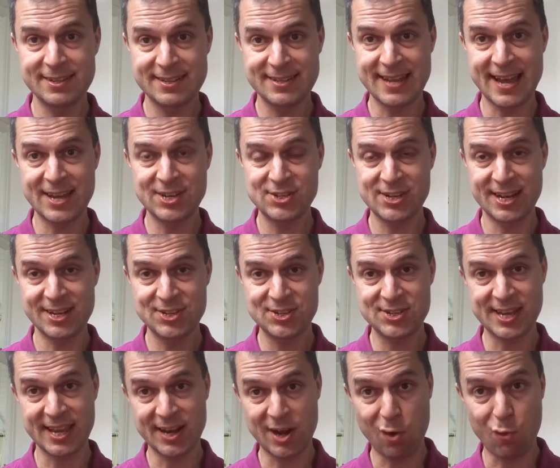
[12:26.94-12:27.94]

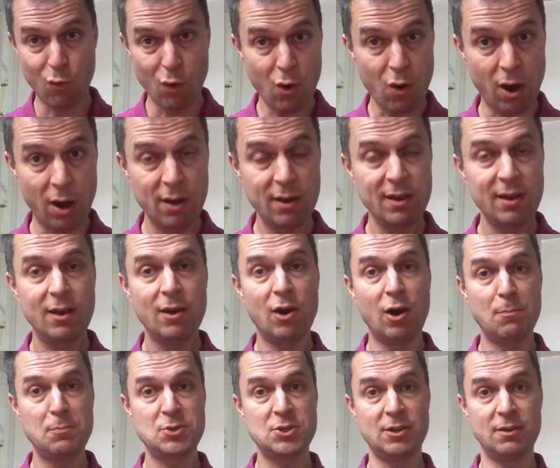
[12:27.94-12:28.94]
/data raw
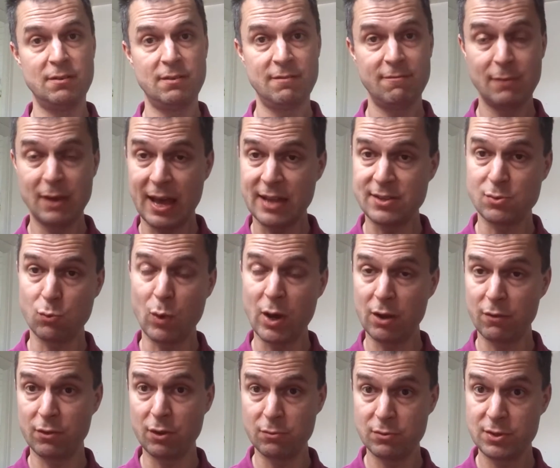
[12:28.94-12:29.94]
option as
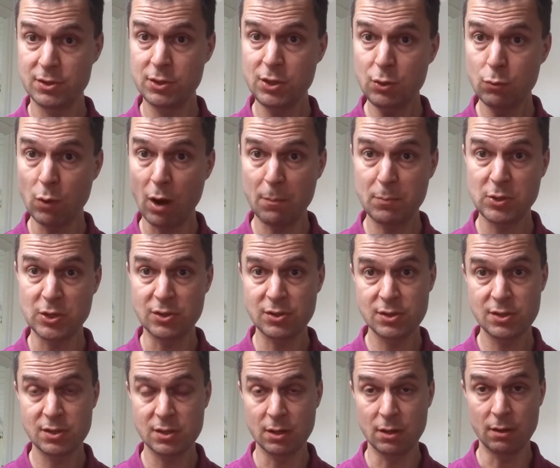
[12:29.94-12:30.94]
one of those new
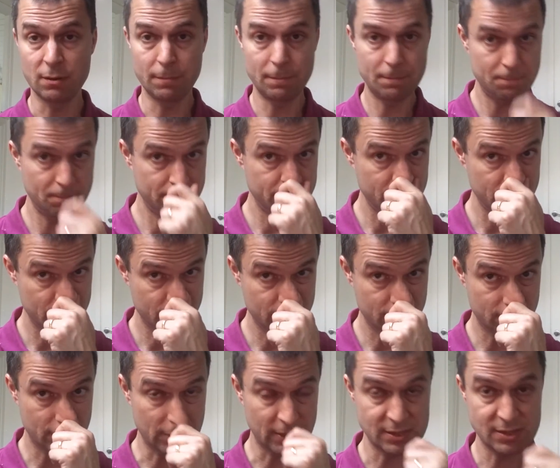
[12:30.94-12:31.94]
options
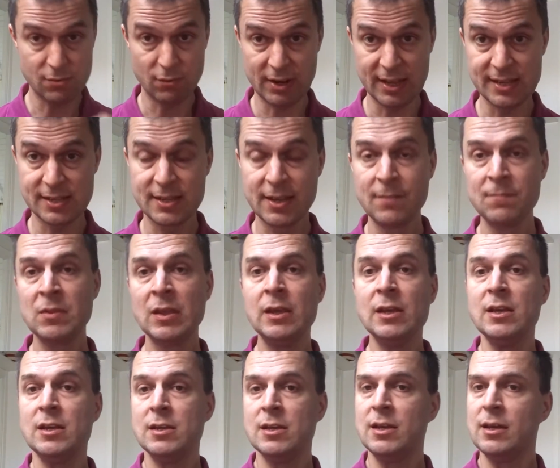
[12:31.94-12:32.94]
for this release.
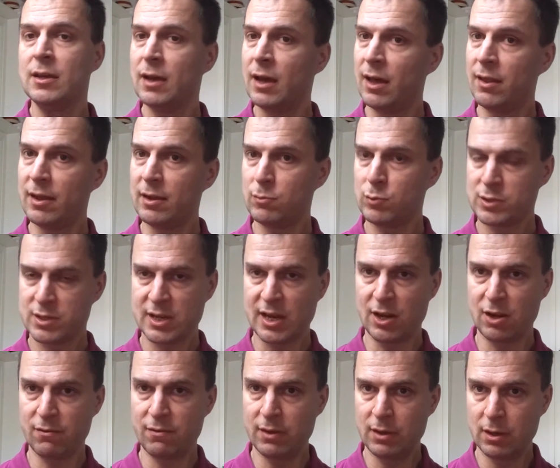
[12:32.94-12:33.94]
And then it was
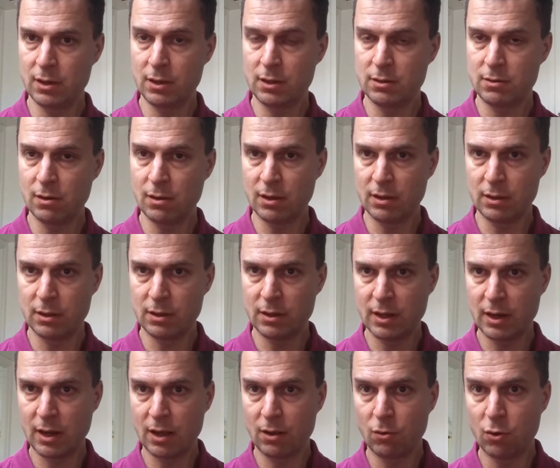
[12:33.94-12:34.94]
kind of, and
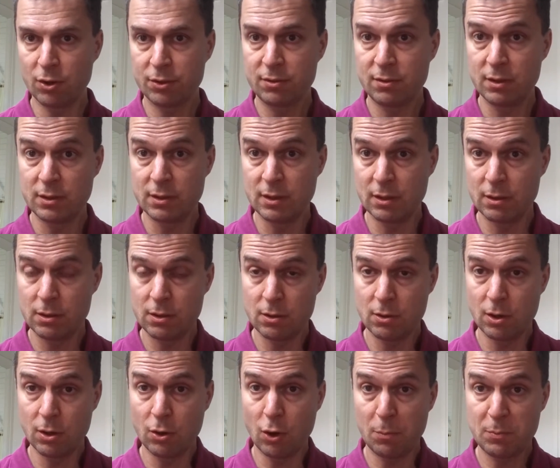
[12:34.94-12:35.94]
then I got
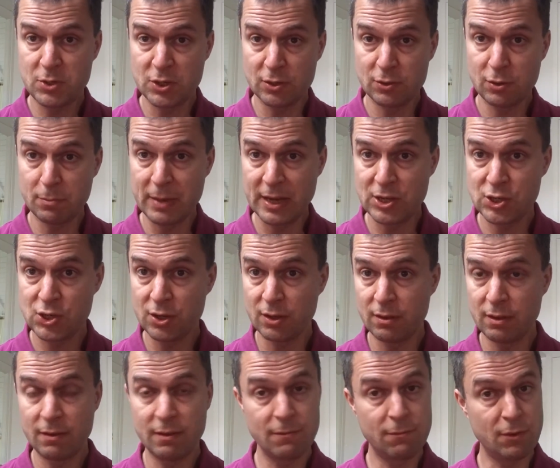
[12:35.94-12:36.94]
an option to
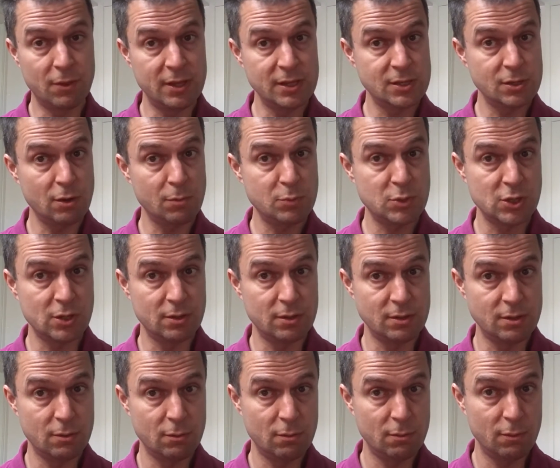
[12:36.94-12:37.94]
mention for this
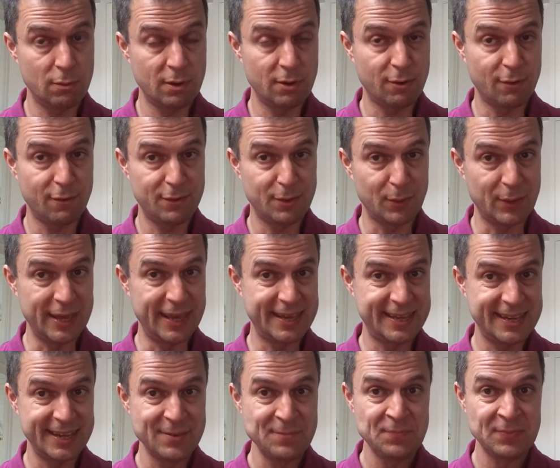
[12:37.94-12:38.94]
option of the
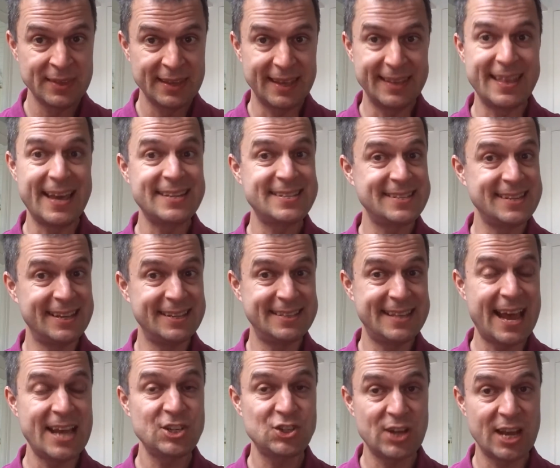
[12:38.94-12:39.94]
week, and that's the
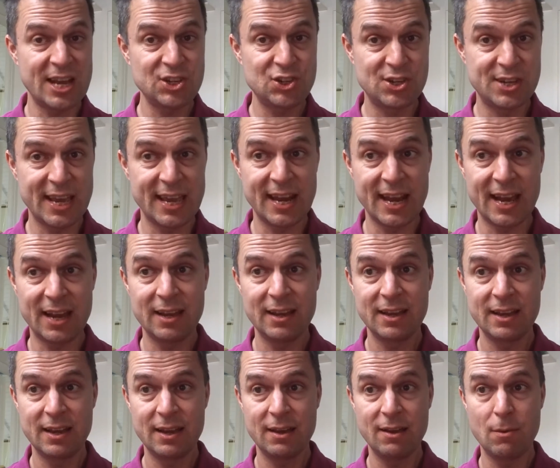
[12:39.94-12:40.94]
--data
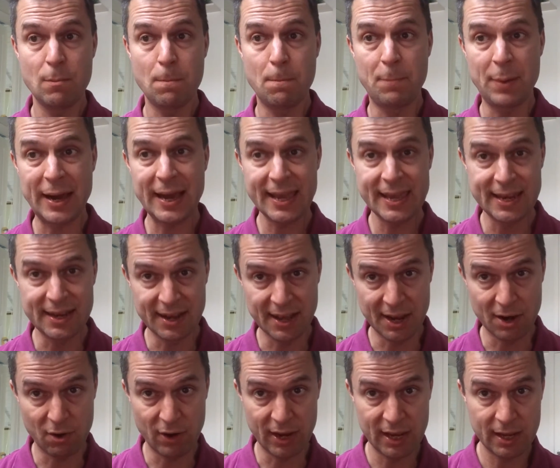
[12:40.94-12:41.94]

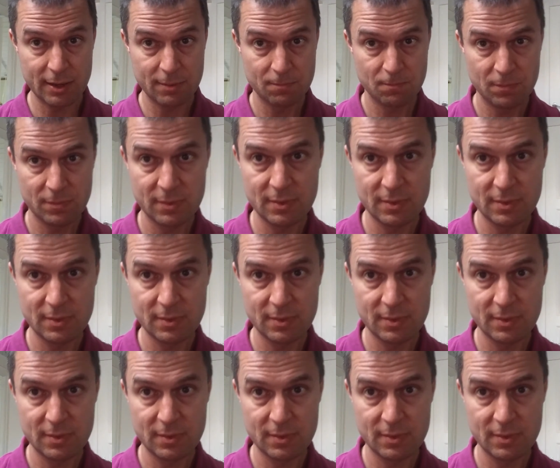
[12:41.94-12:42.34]
binary.